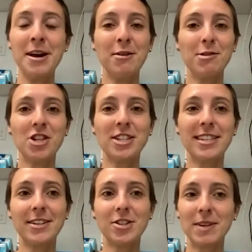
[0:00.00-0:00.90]
which is a
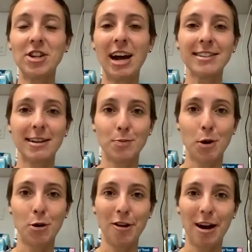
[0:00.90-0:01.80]
syringe access
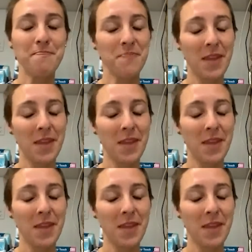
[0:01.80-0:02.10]
program.